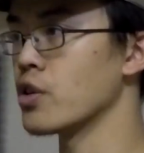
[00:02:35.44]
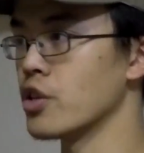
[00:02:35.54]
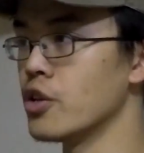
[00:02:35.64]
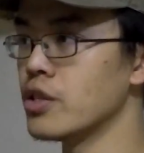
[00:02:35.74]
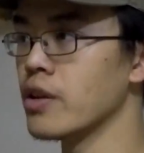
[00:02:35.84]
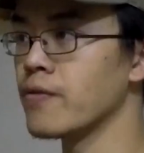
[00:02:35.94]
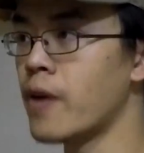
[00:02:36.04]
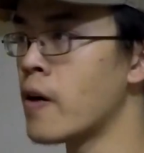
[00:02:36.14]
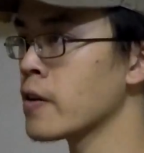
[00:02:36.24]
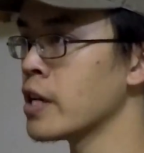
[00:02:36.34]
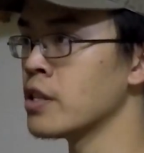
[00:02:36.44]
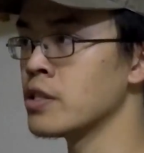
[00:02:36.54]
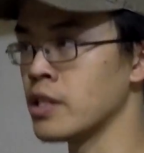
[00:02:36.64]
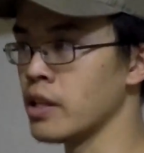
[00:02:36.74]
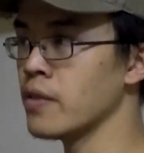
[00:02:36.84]
using
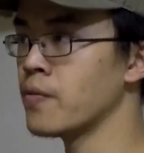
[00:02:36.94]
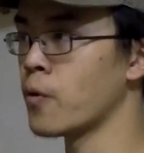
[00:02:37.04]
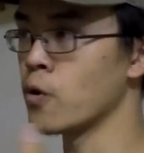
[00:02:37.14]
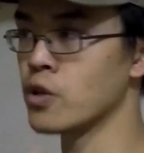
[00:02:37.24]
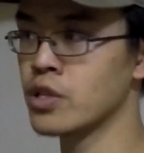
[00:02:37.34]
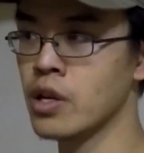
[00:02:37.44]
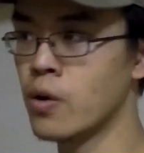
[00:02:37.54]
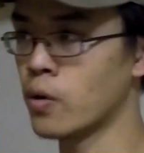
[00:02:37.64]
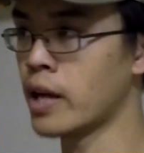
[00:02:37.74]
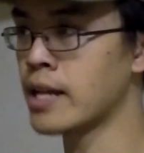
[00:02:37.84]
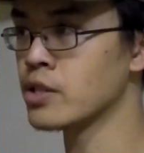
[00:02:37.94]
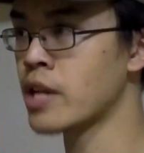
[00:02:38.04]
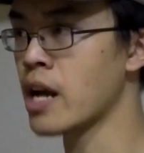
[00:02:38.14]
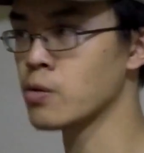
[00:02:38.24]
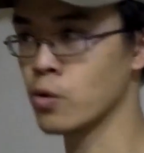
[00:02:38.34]
Vulcans, Elite Force, or Lancer
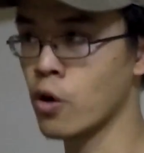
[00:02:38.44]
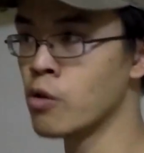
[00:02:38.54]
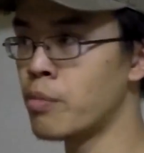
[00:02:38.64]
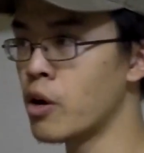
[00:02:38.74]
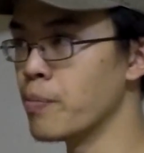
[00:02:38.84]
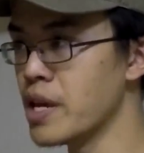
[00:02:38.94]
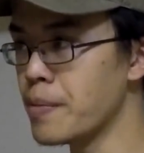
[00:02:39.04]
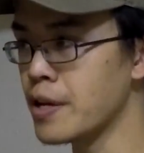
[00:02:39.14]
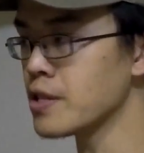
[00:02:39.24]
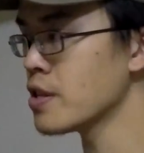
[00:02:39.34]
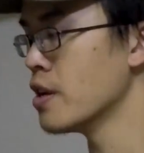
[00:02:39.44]
Tactical Golden Ball BBs,